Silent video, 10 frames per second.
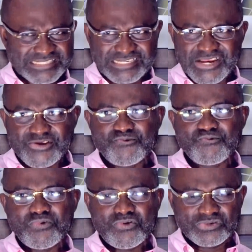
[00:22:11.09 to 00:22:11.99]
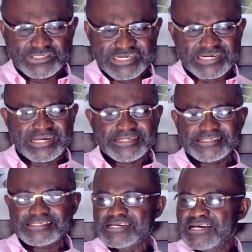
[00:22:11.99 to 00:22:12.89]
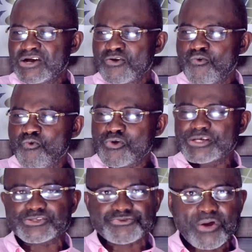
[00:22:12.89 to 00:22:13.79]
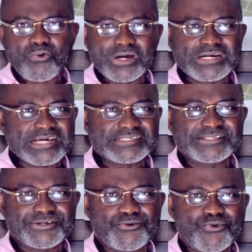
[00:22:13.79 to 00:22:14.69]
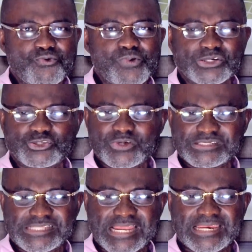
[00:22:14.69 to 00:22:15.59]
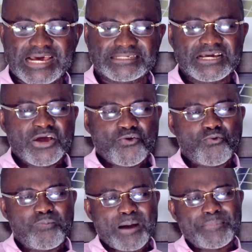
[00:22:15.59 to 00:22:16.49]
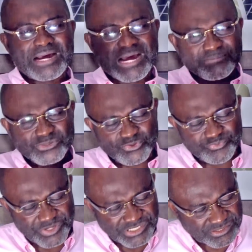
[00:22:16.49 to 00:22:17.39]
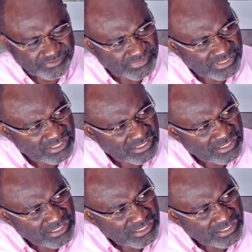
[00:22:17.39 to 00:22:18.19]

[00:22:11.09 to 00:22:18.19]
A genuine journalist who is recognized in the whole world to the extent that Obama comes to praise him.